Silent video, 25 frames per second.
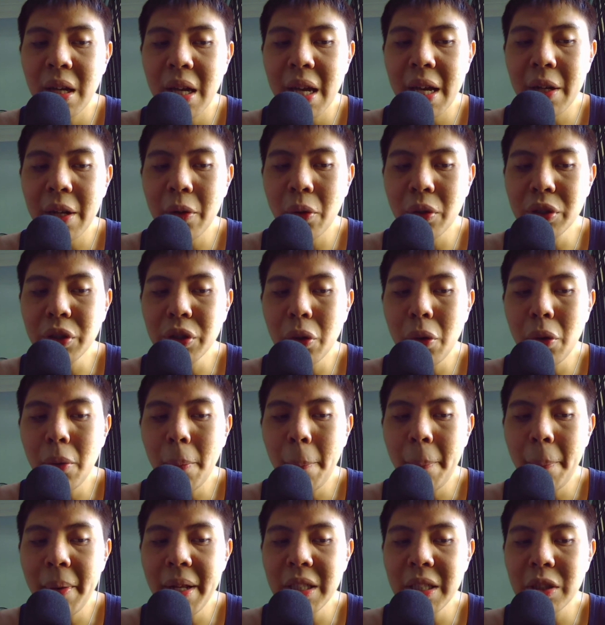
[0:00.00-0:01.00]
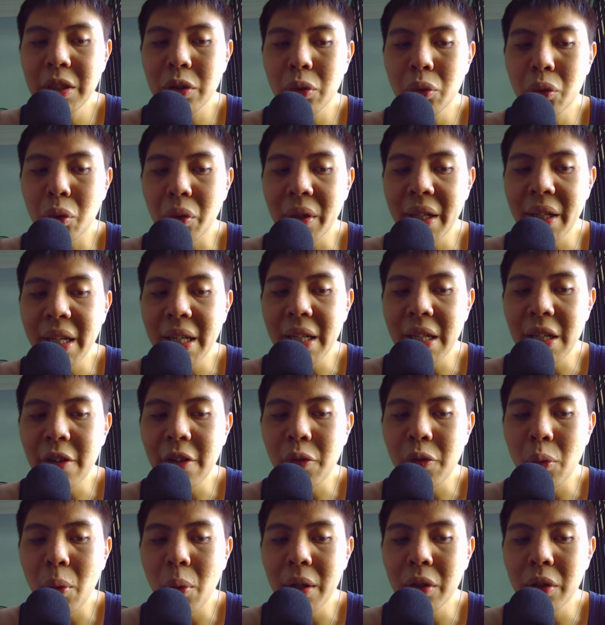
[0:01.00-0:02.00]
And also, please do donate
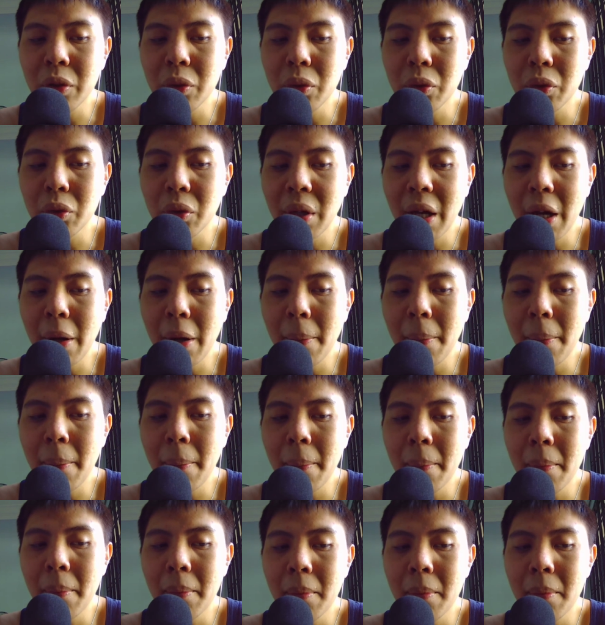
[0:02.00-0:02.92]
if you want to to help